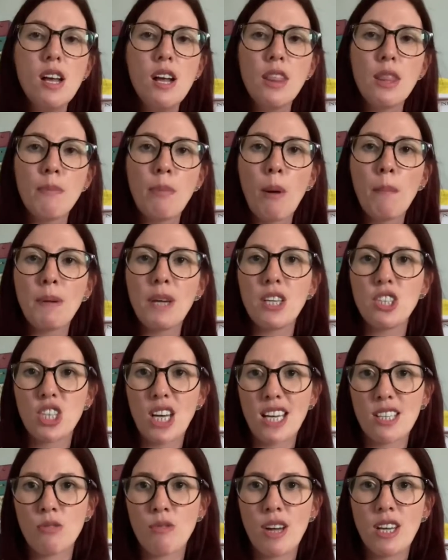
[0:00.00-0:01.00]
The Poppy and
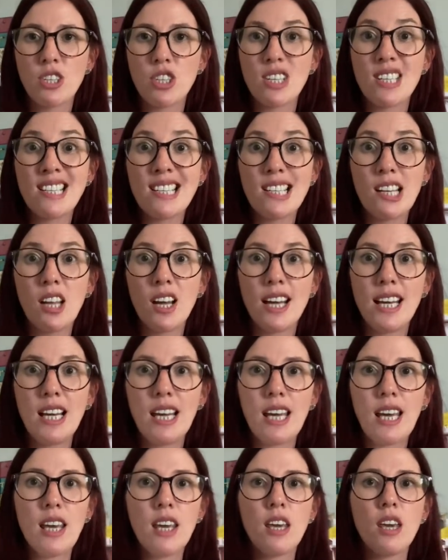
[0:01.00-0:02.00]
Jazz range is
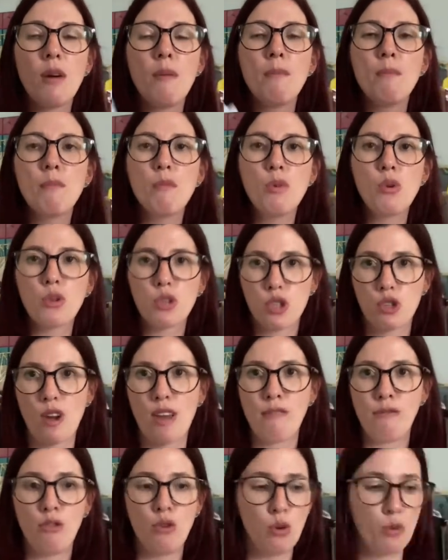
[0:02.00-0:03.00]
slightly more
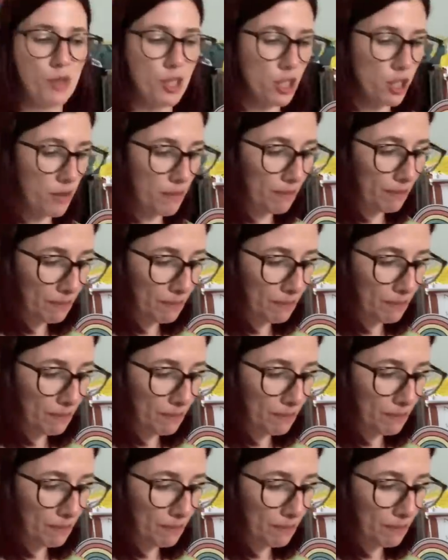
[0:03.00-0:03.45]
straightforward.